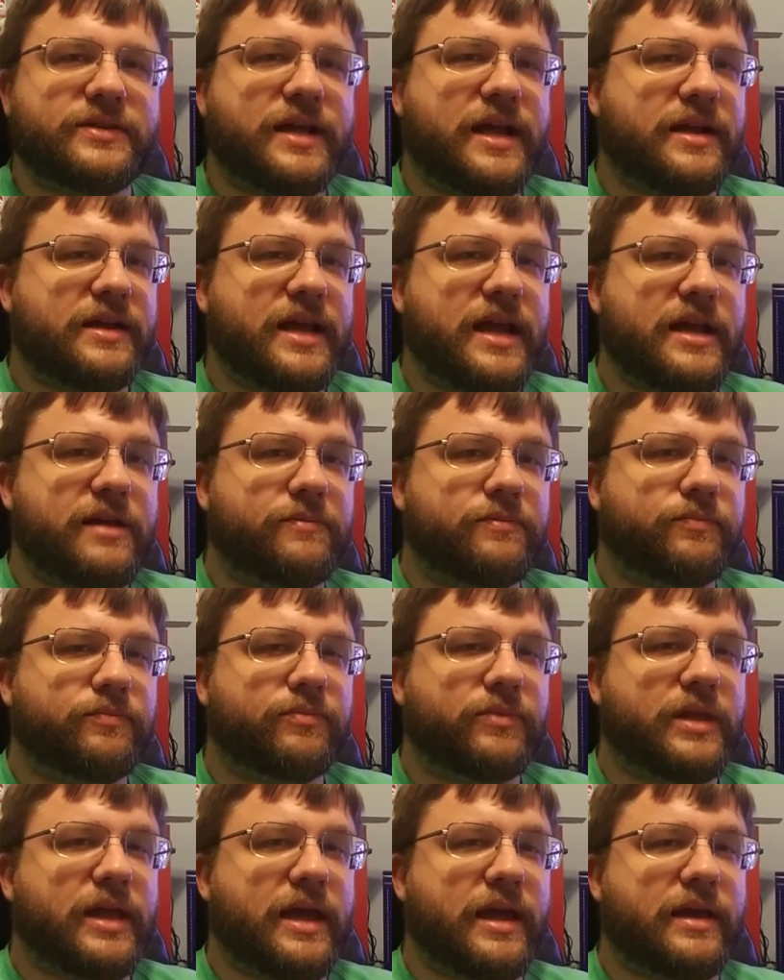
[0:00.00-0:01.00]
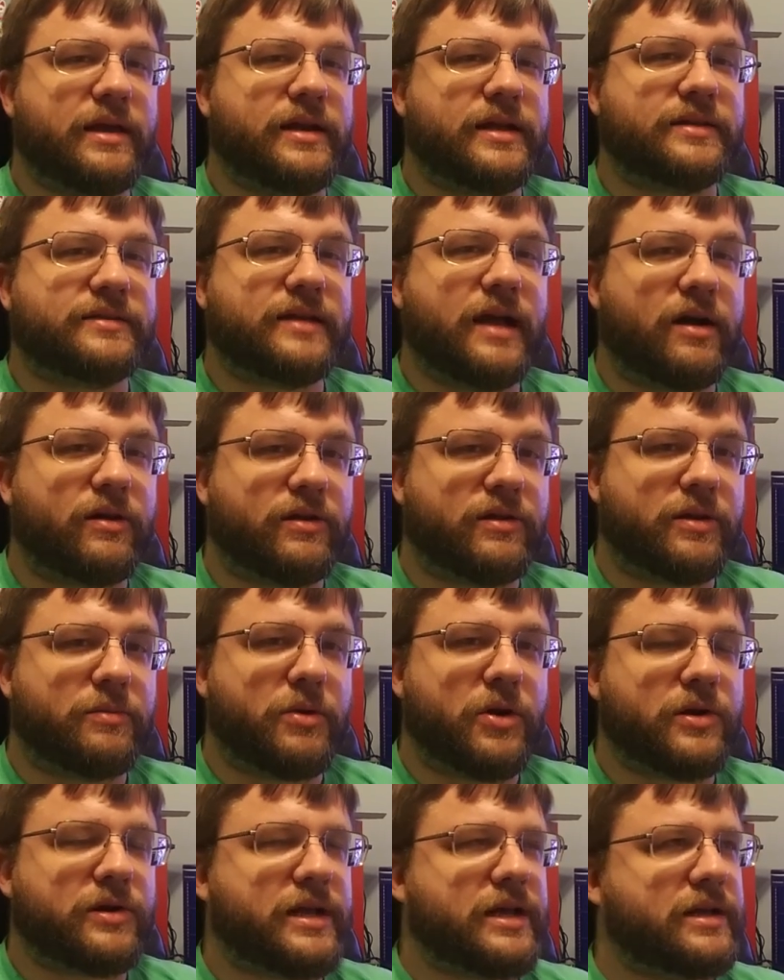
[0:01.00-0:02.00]
that game and it's out on the
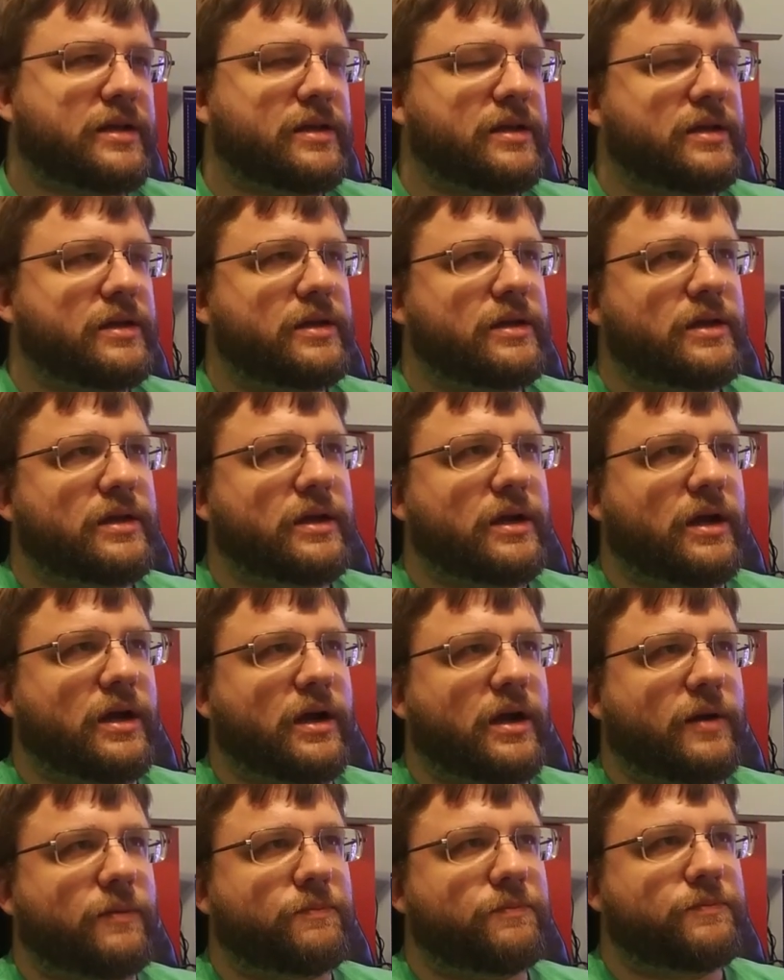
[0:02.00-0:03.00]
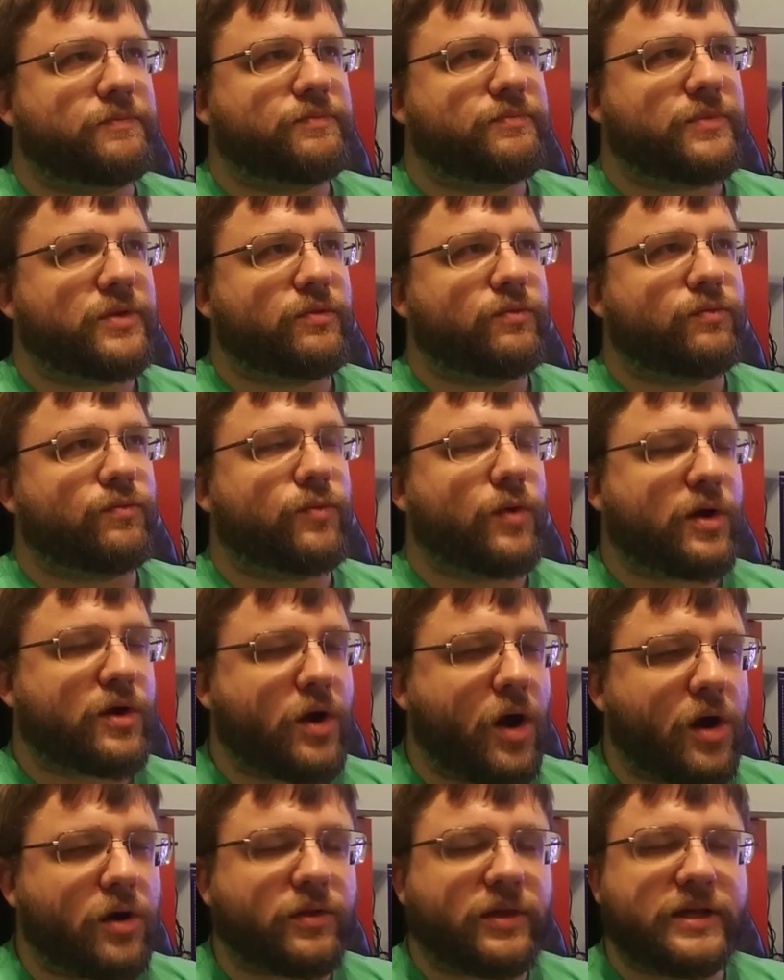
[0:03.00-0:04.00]
market, um,
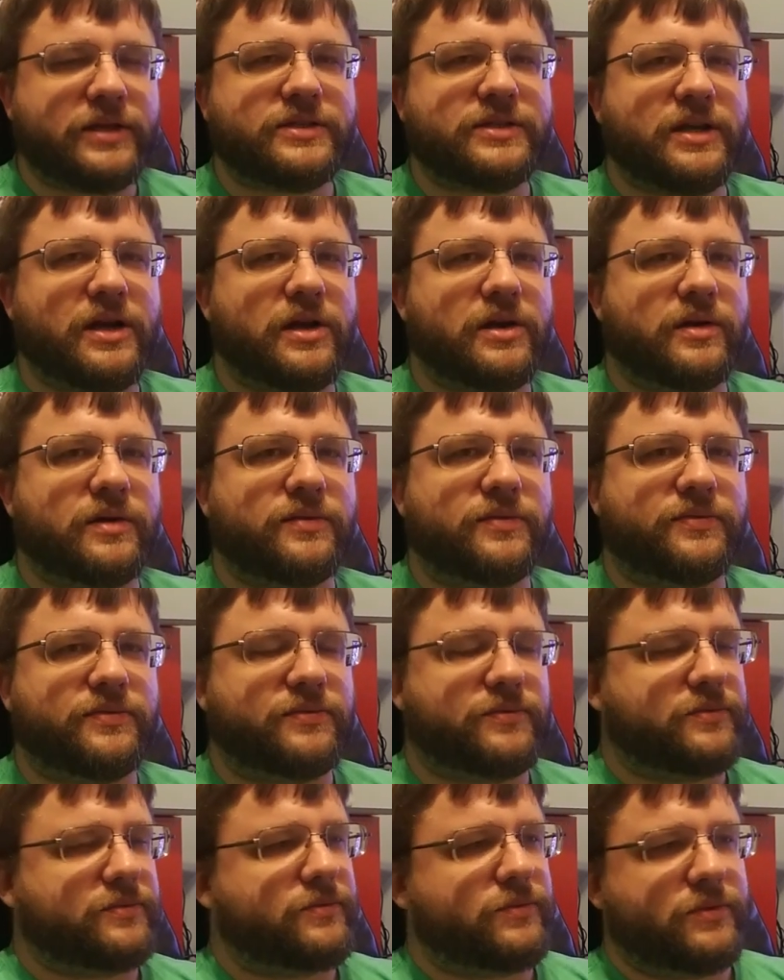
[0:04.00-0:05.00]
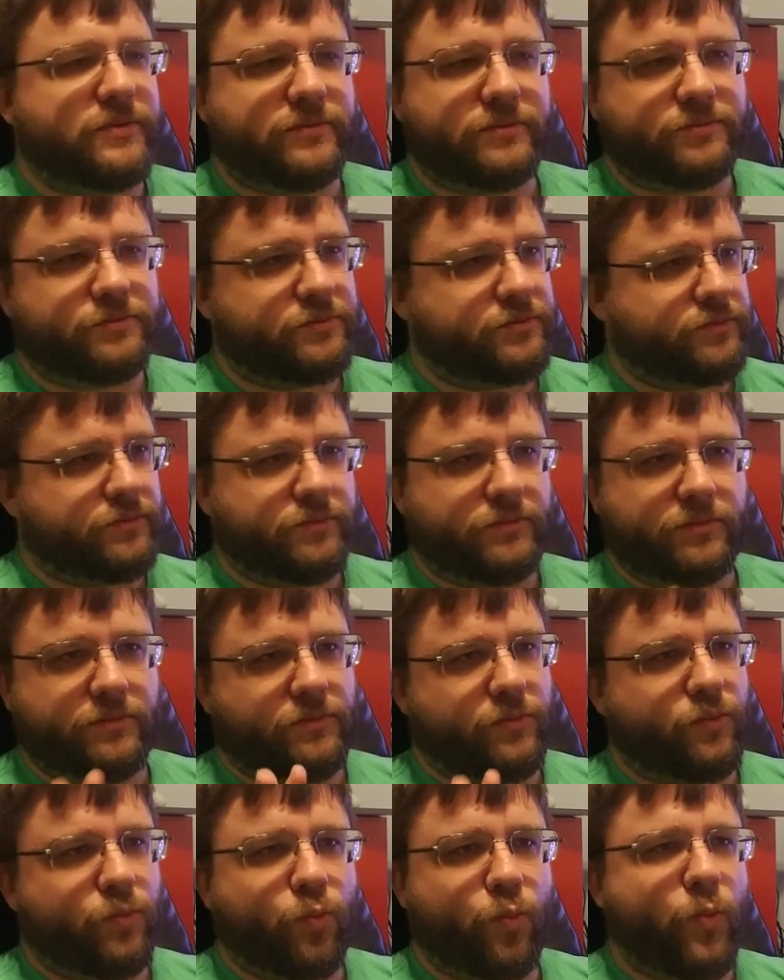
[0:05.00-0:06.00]
regardless of
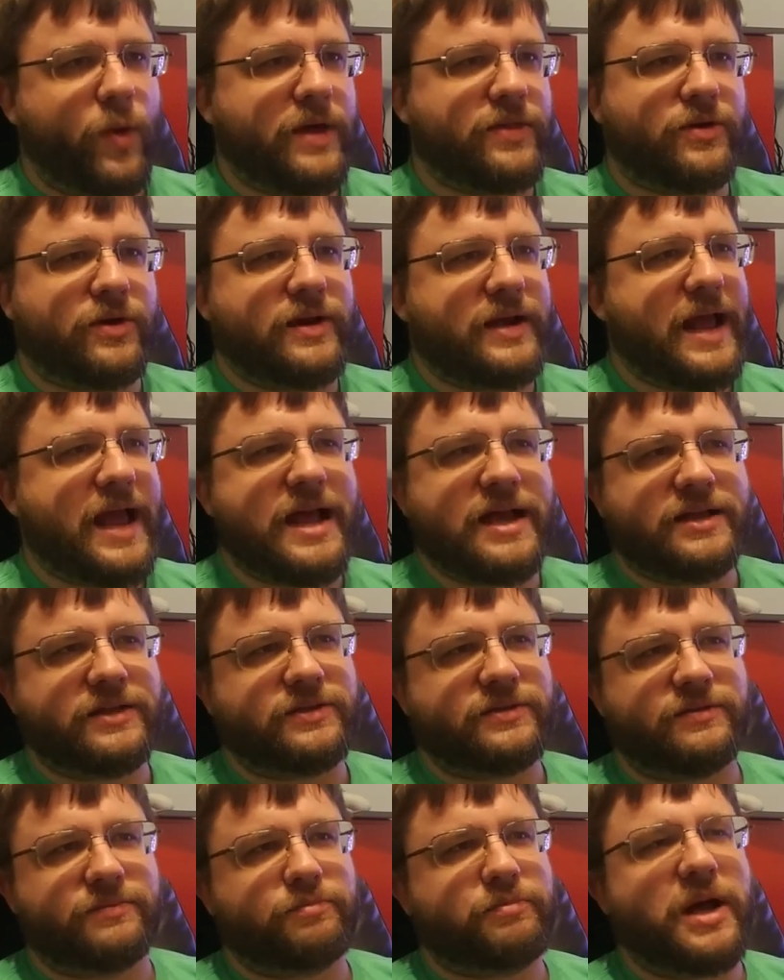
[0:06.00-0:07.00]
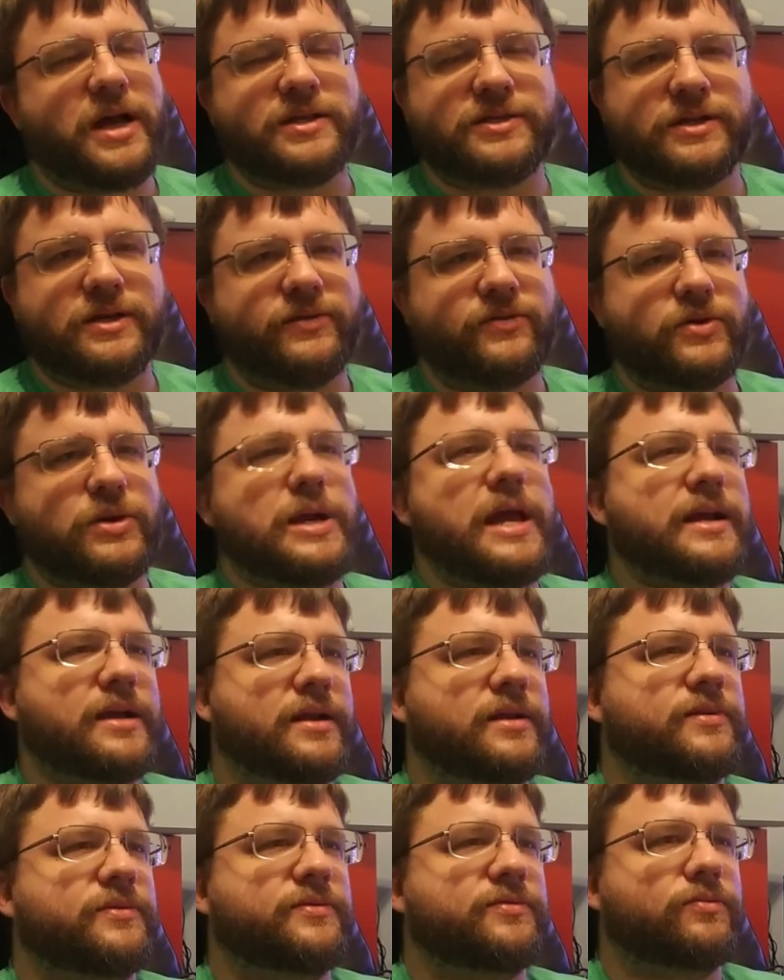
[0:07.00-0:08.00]
whether it has positive or
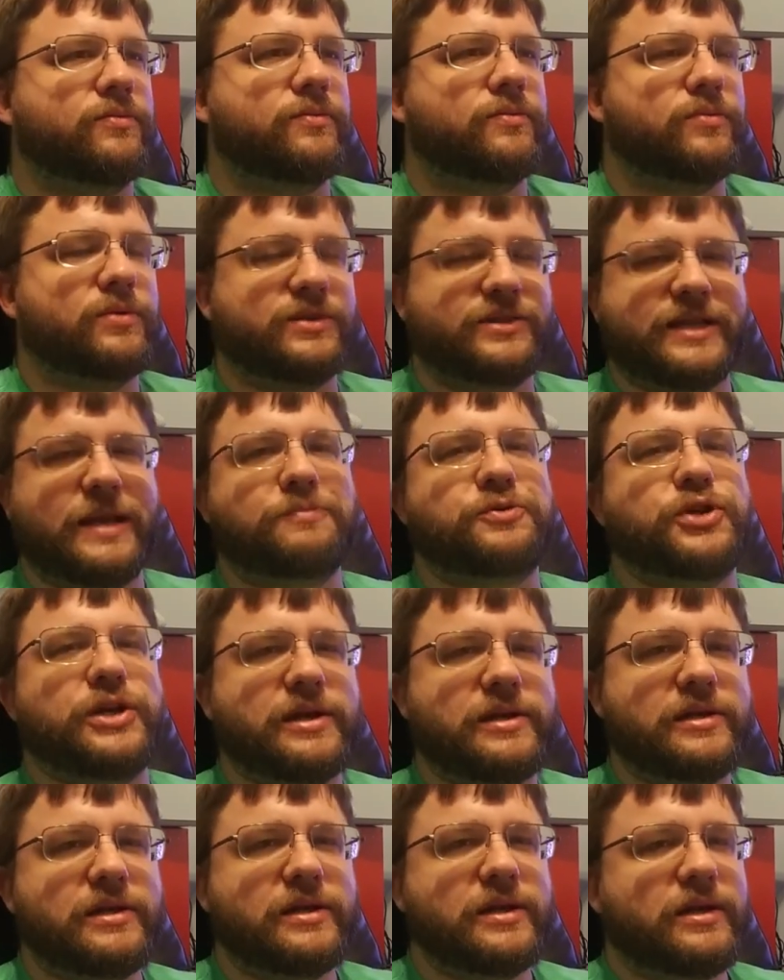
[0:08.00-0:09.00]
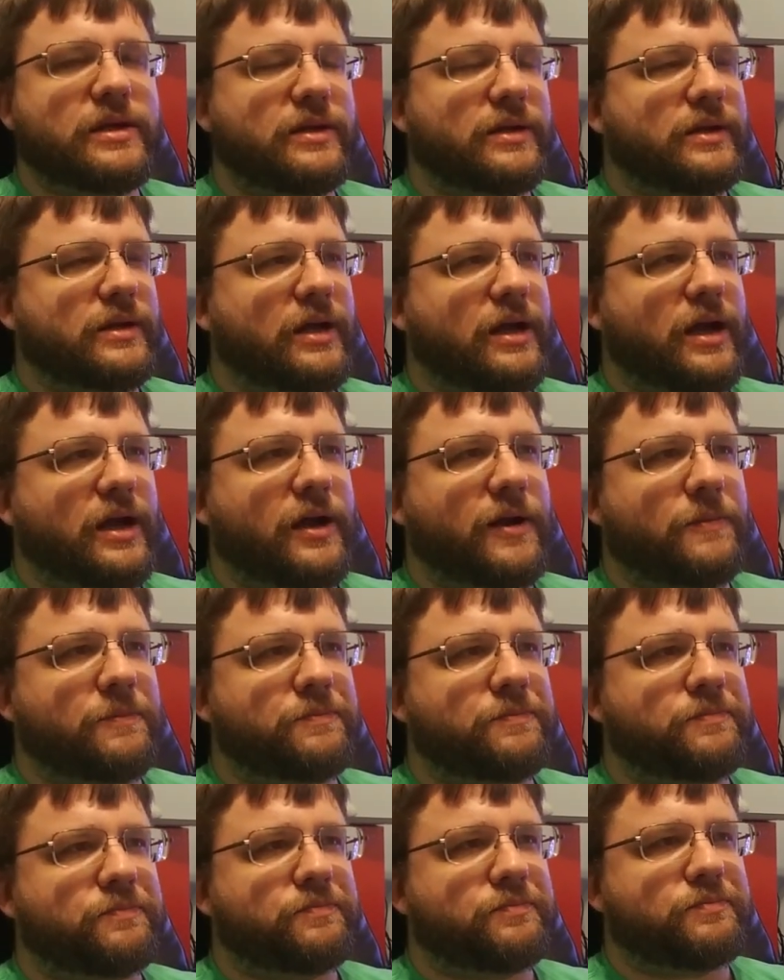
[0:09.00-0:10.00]
negative reception, um,